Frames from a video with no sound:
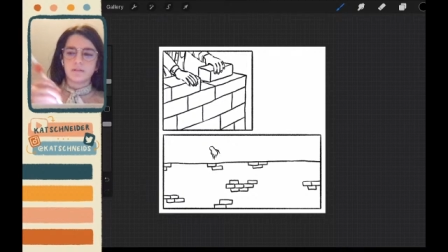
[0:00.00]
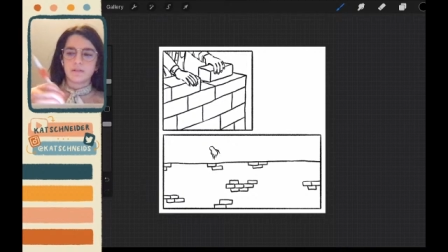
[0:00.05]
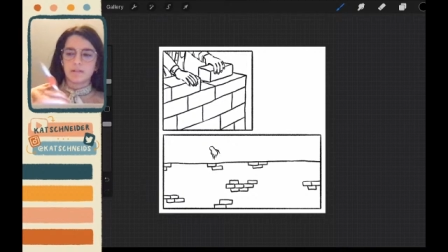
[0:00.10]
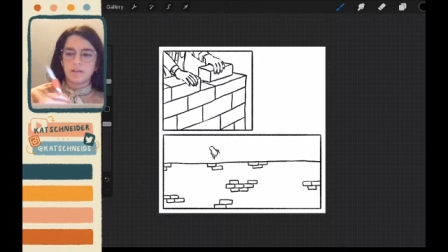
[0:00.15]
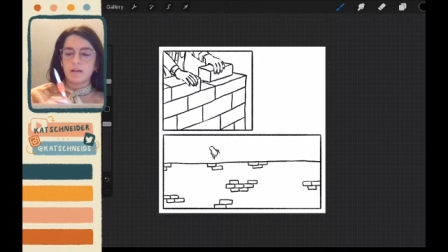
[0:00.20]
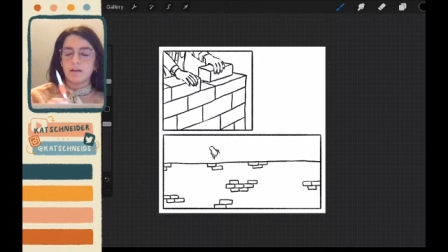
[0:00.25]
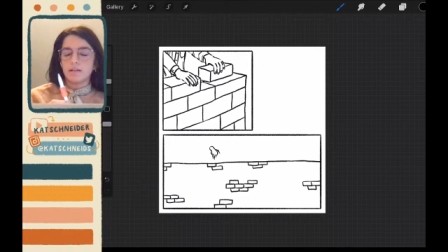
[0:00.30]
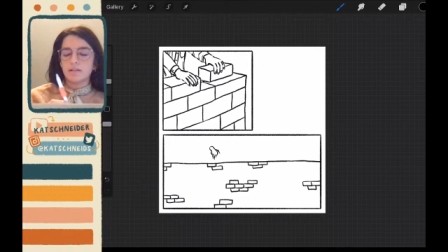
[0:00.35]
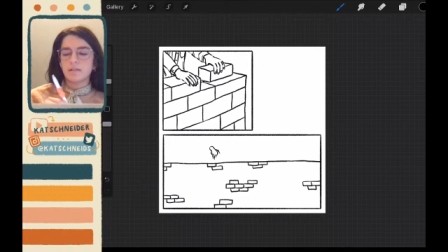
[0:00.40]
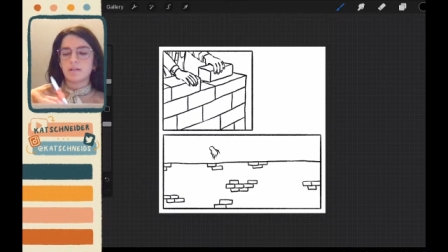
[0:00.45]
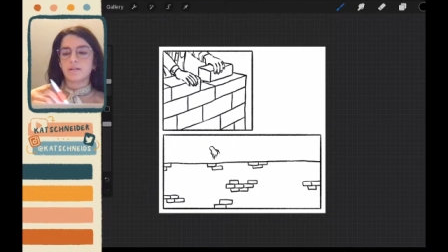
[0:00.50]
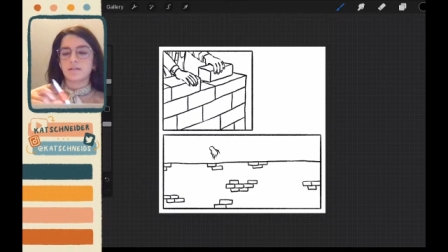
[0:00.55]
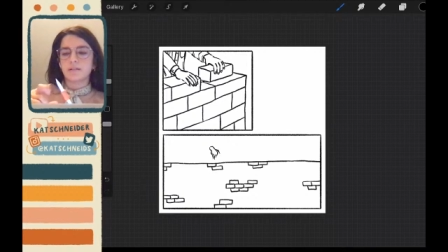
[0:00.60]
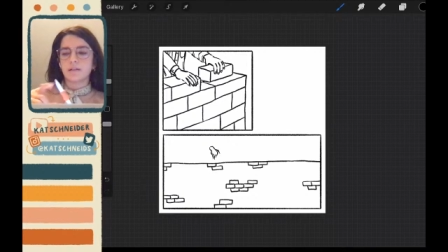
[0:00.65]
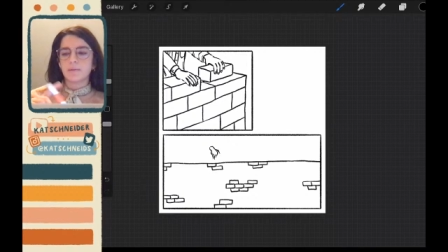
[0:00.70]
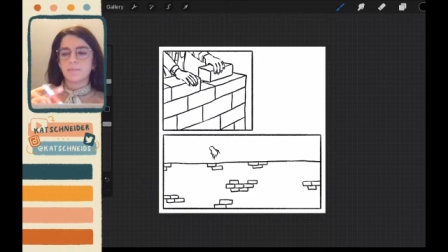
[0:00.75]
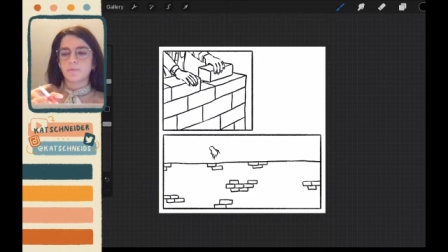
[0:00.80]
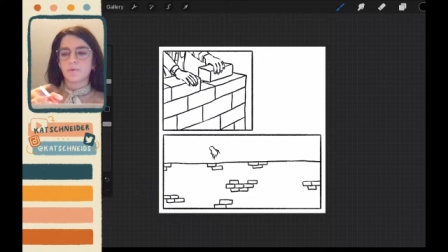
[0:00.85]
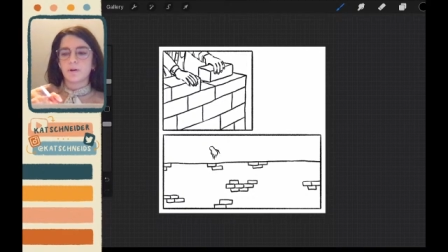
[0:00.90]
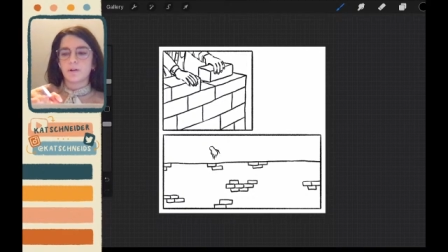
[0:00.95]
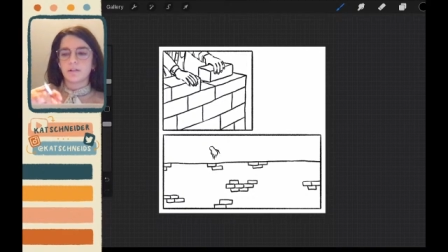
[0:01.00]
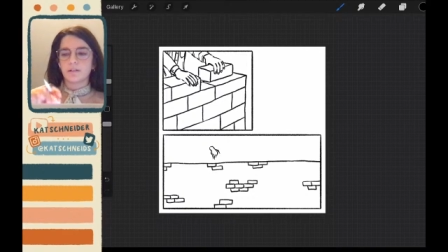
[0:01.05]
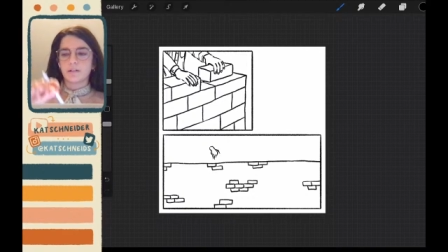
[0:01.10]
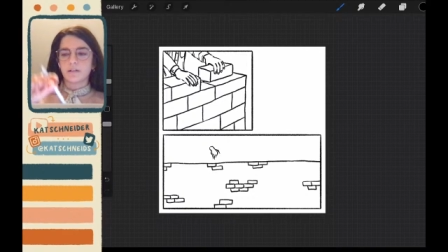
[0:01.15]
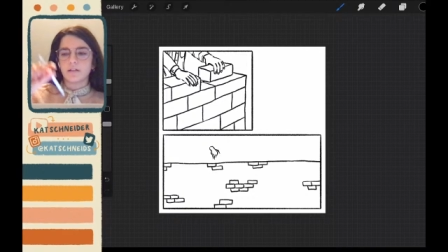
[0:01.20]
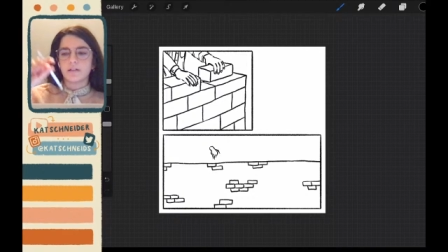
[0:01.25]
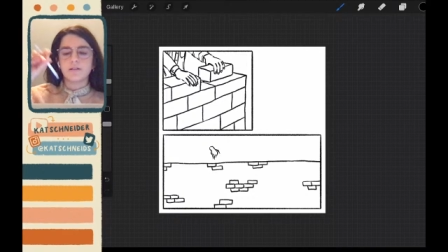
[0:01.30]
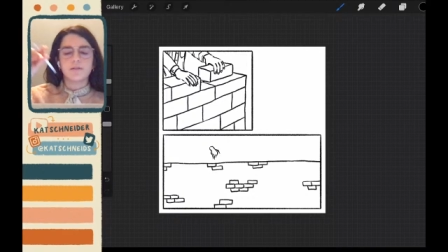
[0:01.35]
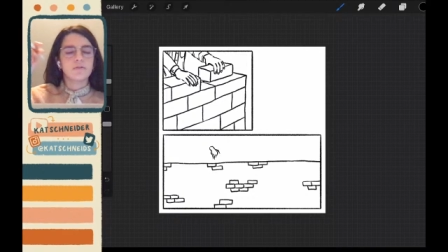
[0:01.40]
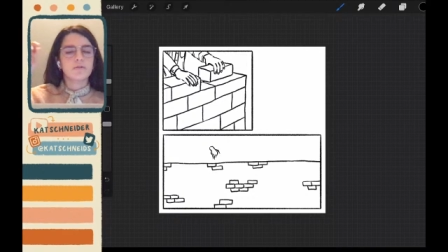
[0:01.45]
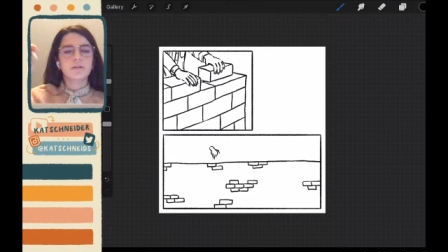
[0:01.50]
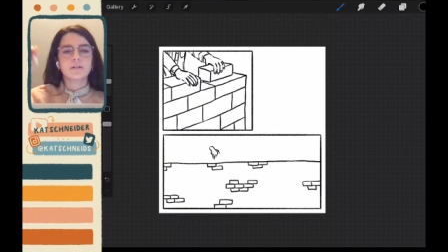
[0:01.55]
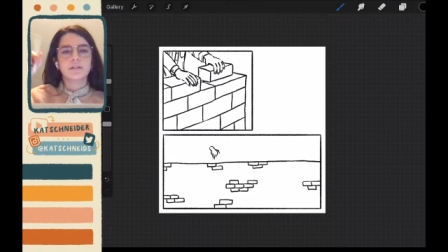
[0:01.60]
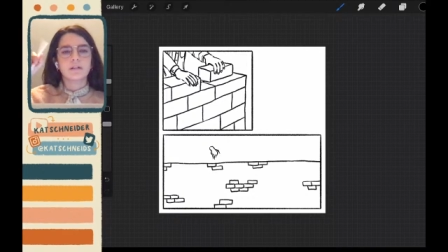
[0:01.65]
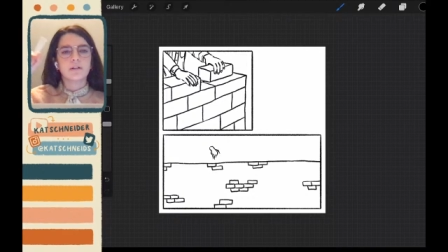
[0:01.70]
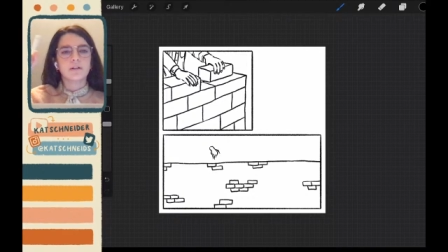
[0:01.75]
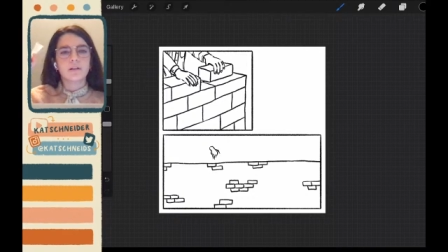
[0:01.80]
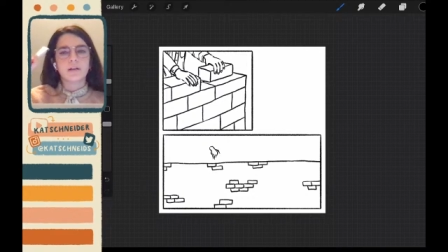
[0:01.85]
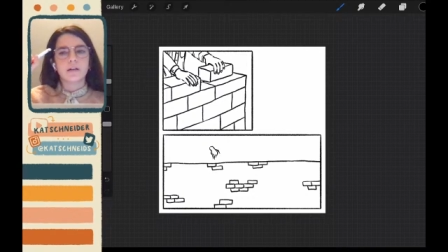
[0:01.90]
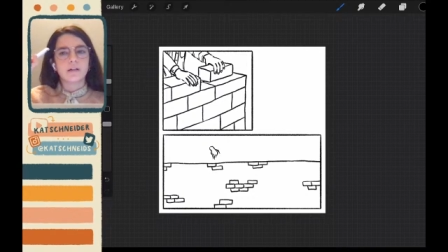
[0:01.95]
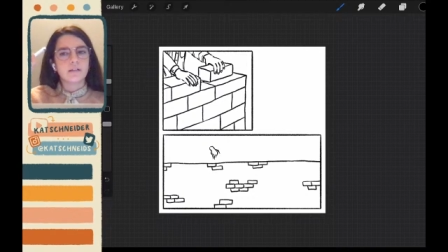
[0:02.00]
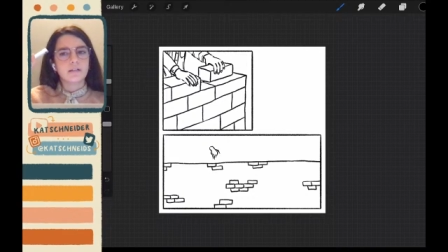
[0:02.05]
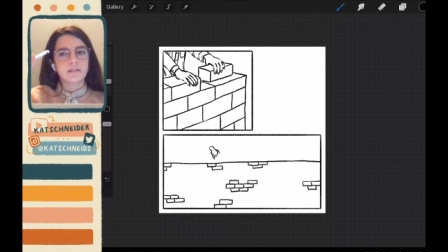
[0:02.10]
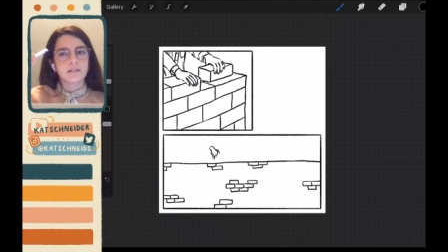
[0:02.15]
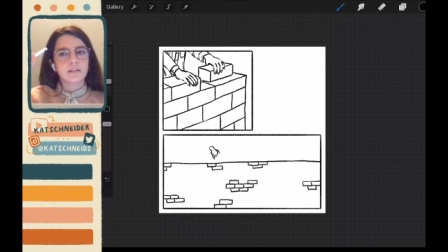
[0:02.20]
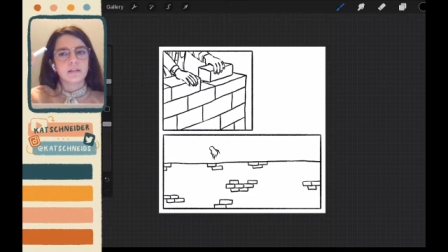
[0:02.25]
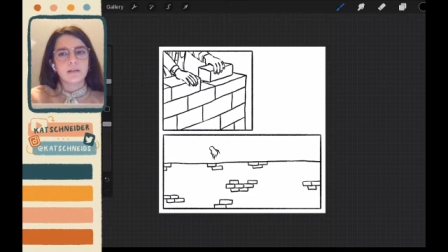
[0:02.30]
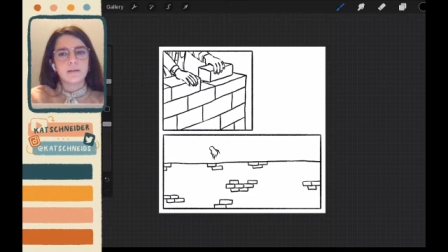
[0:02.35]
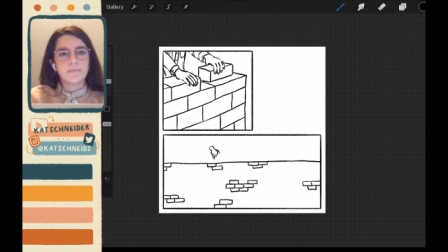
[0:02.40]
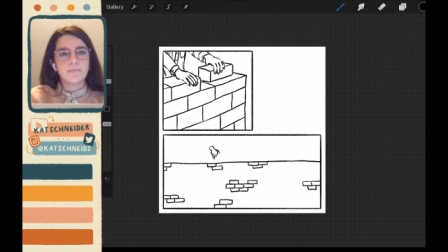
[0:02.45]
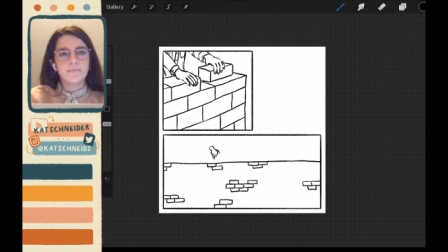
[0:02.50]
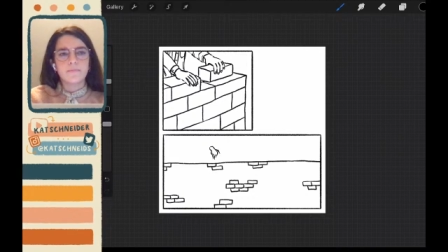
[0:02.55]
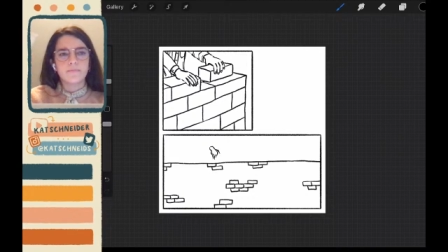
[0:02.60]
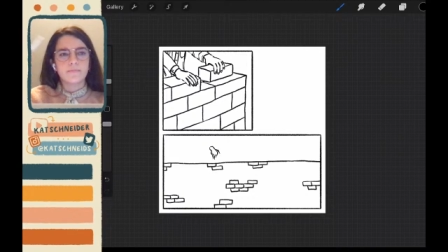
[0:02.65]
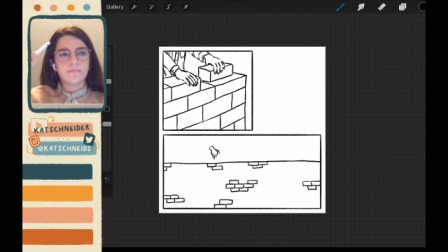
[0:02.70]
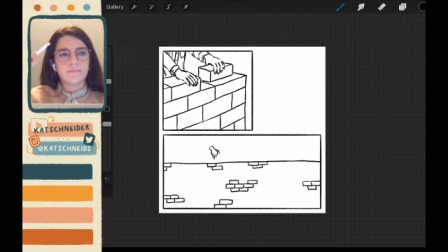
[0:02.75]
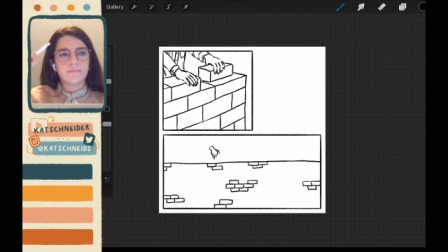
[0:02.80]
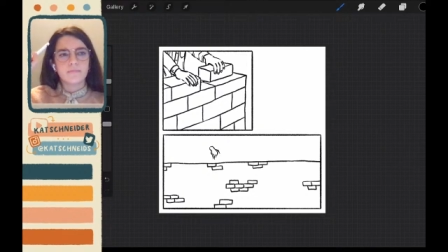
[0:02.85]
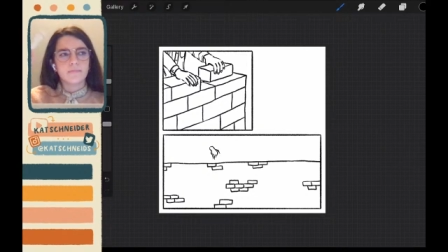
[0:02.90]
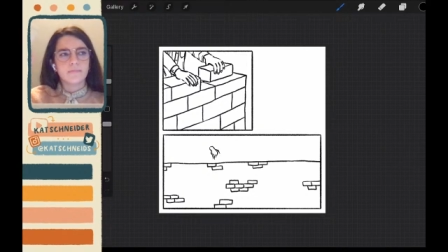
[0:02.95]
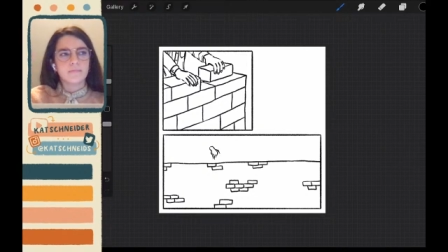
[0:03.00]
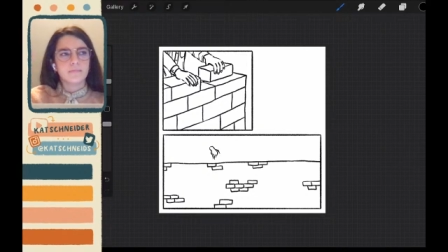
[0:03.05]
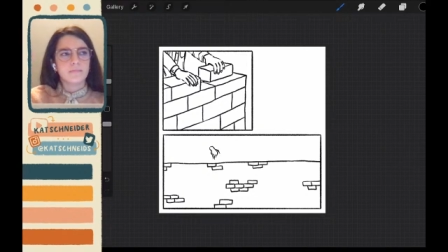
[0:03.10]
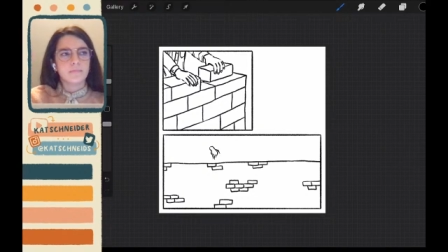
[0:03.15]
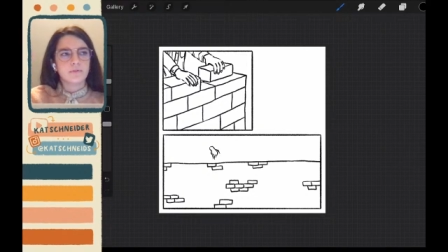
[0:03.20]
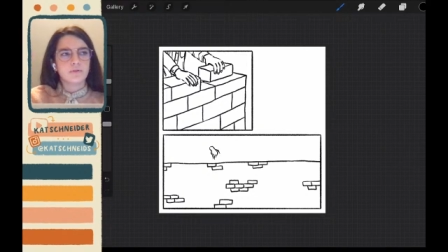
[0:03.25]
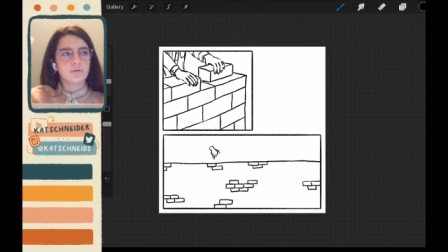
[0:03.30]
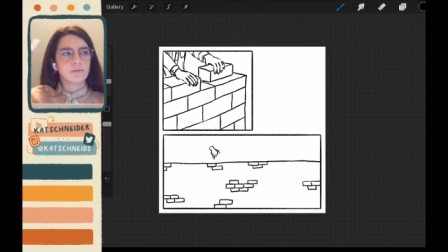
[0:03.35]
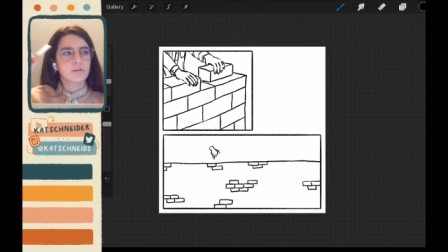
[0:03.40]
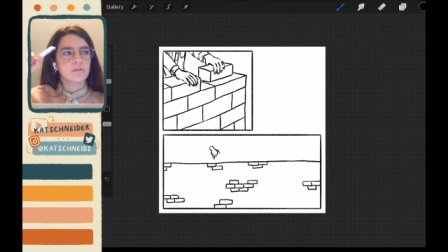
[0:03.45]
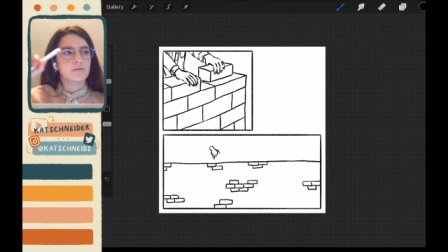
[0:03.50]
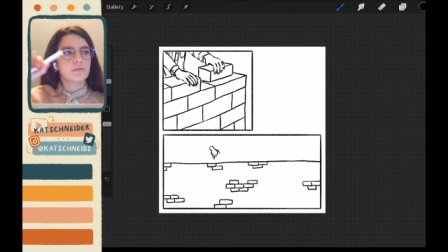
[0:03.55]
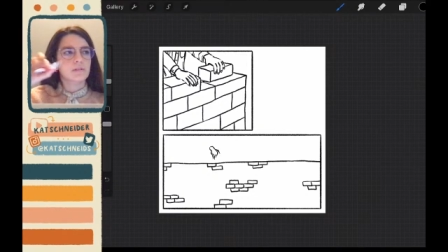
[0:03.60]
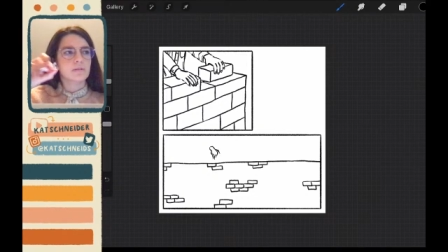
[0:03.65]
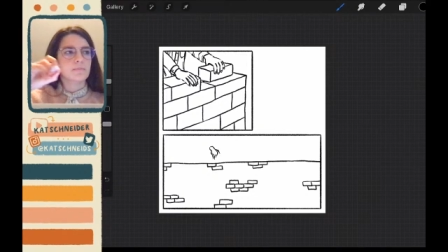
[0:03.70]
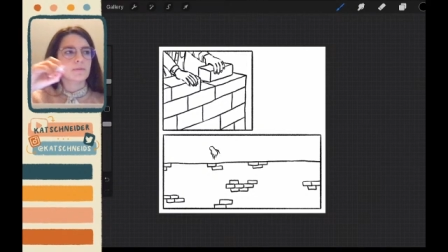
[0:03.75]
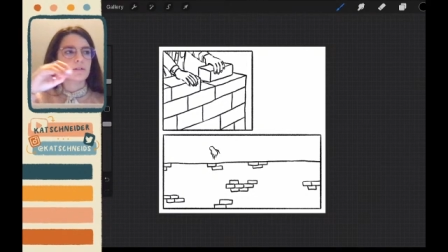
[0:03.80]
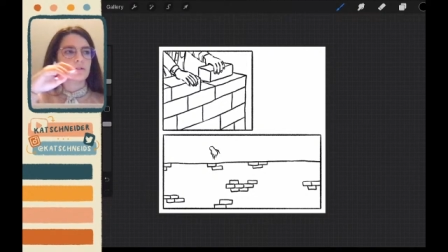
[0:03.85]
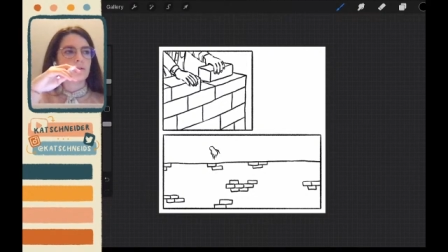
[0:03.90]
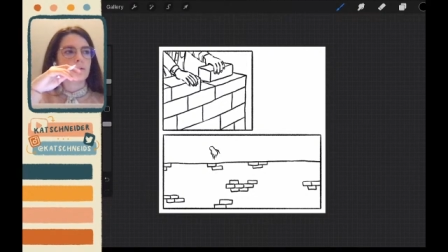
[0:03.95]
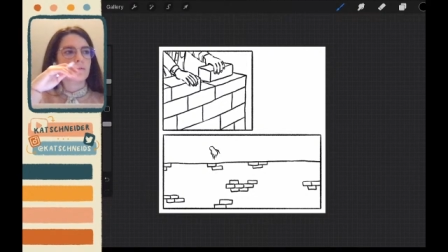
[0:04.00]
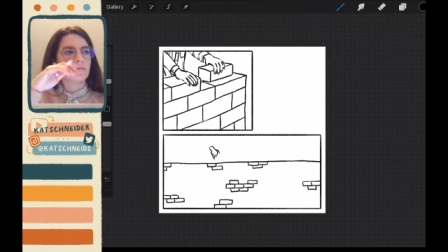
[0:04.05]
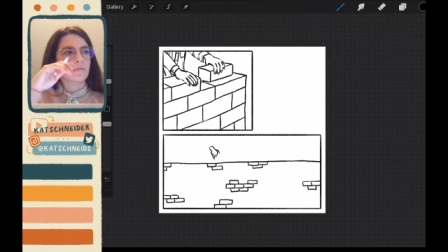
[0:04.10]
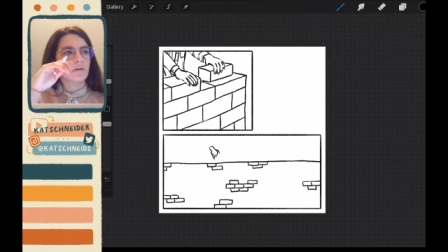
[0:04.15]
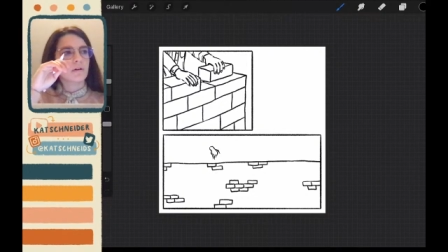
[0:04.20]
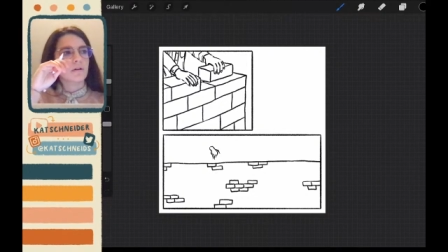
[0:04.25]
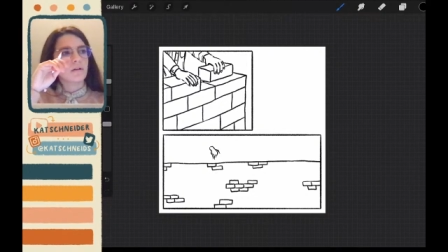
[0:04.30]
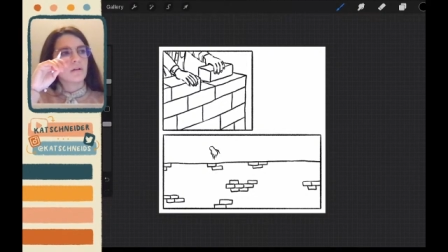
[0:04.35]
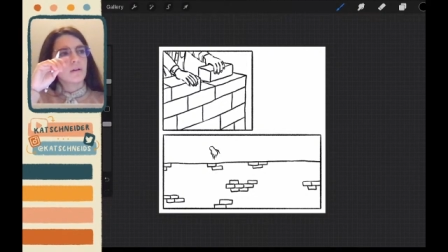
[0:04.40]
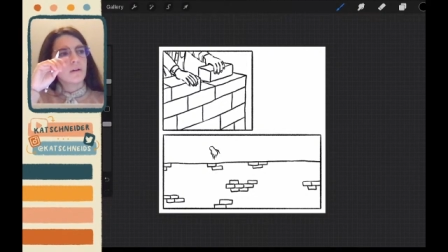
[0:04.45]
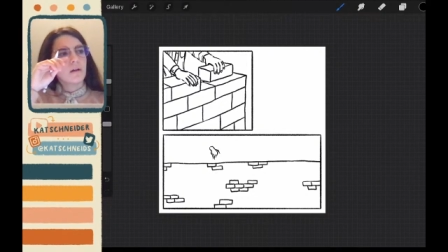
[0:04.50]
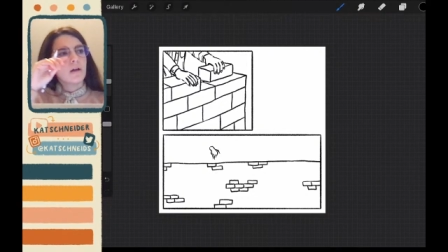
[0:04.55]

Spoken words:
yes, I stopped watching it. You can tell that I just keep losing my train of thought.